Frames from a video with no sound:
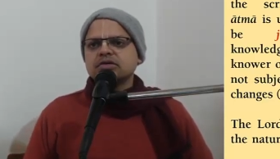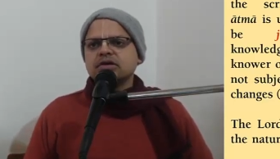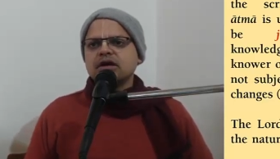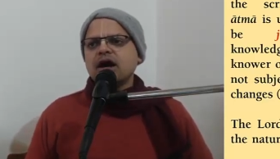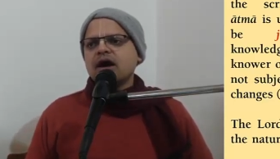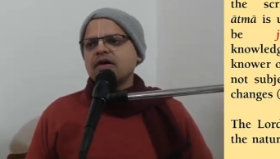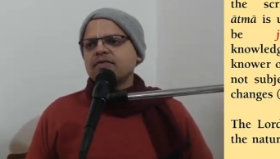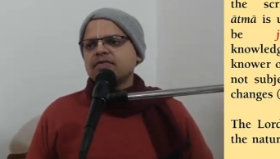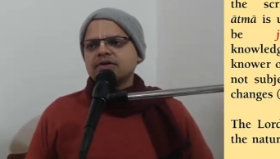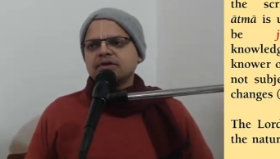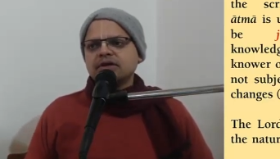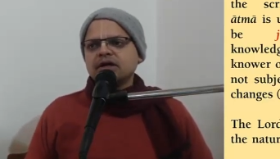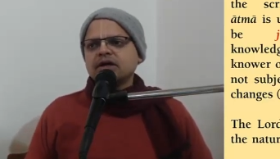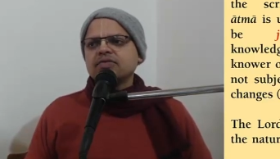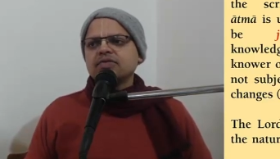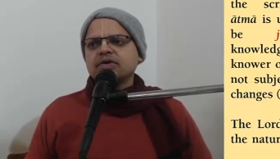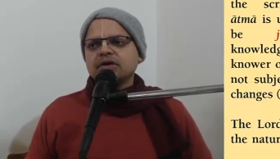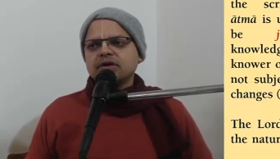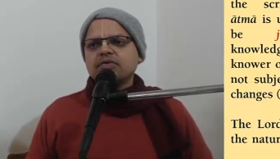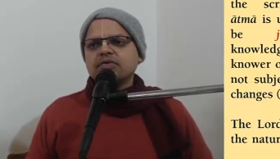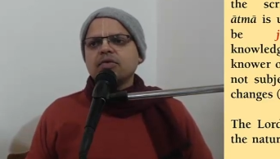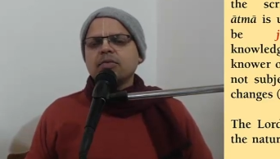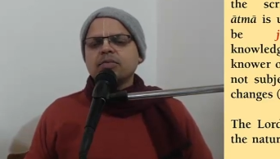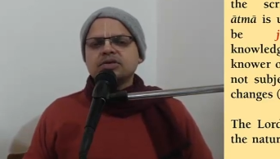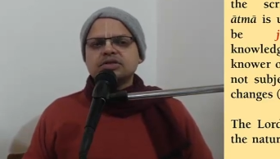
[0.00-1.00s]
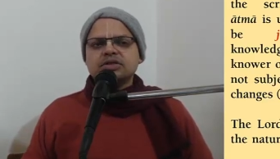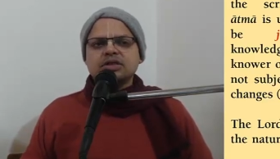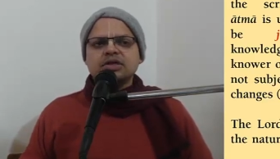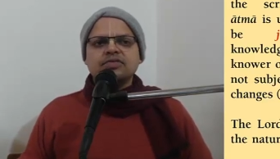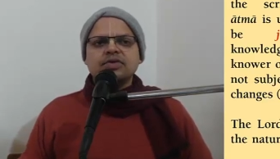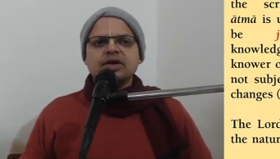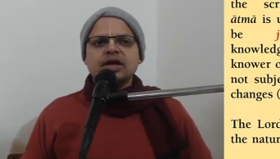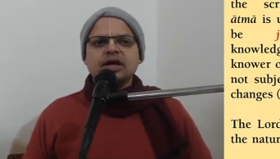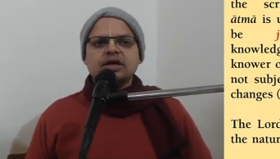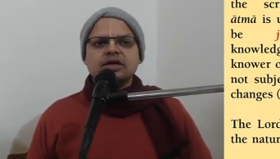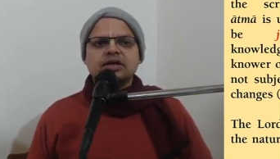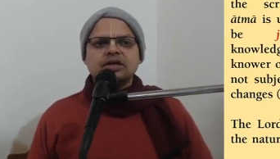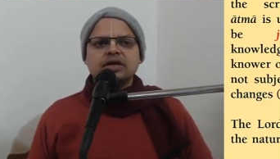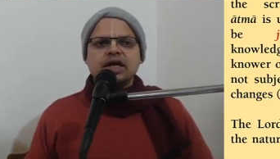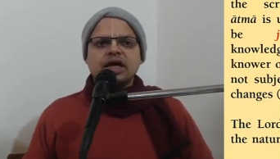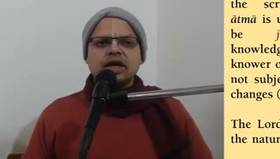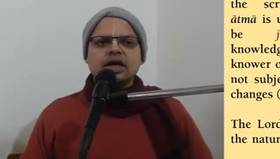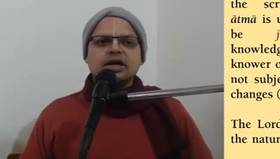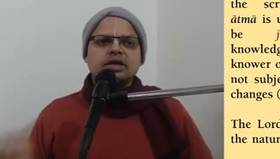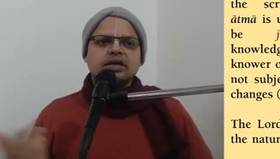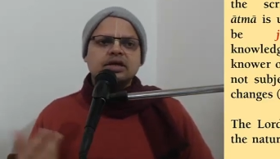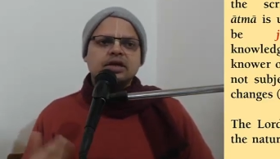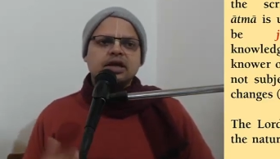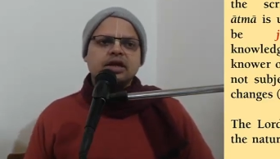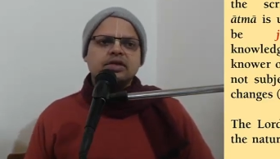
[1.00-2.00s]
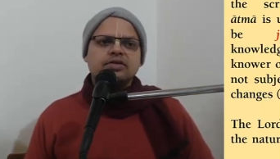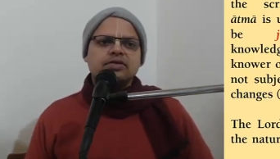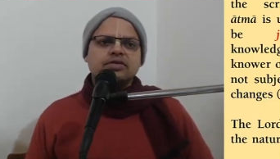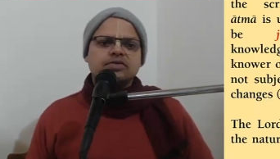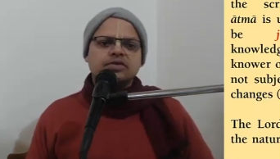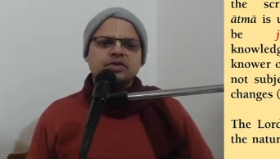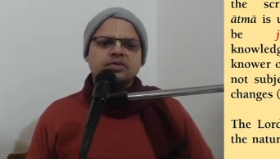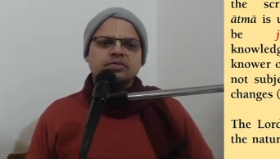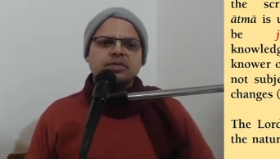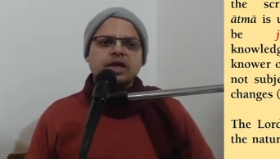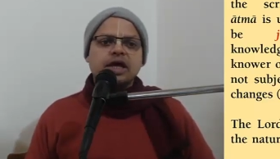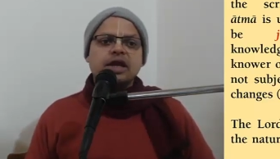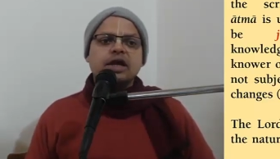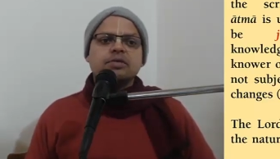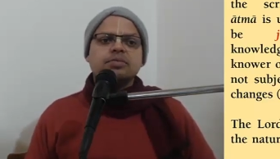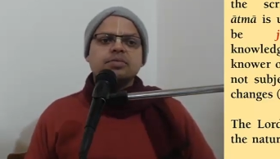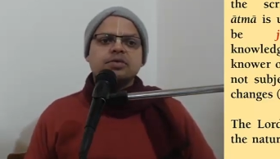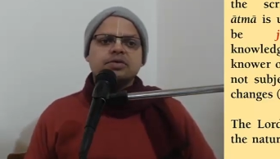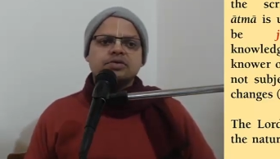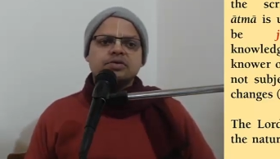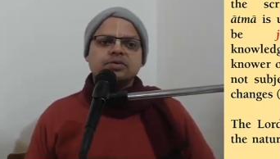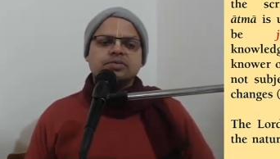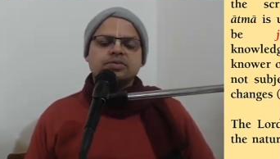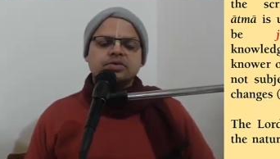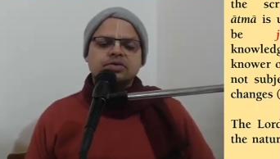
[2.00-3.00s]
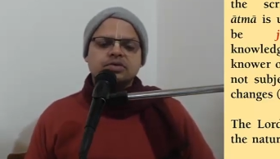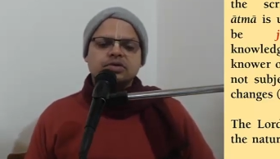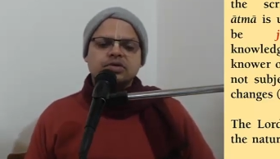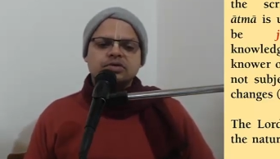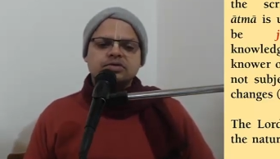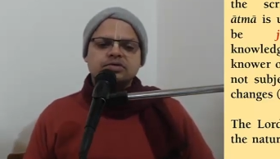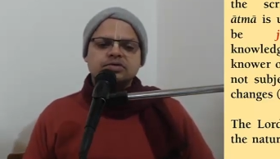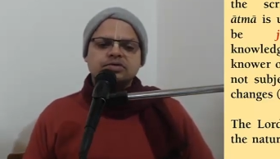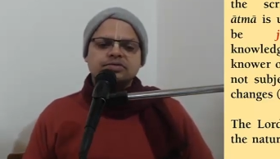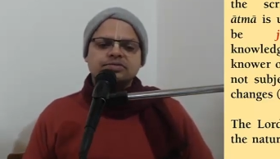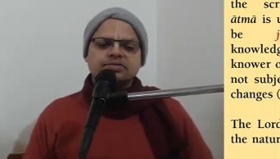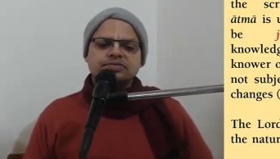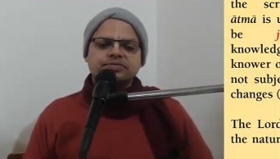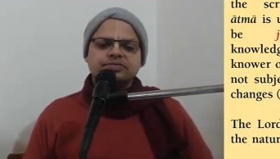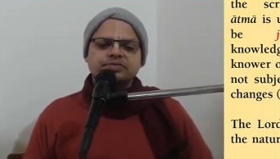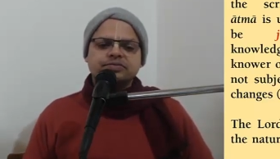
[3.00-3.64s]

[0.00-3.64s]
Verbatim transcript: After that, we obviously we get direct realization, direct perception also.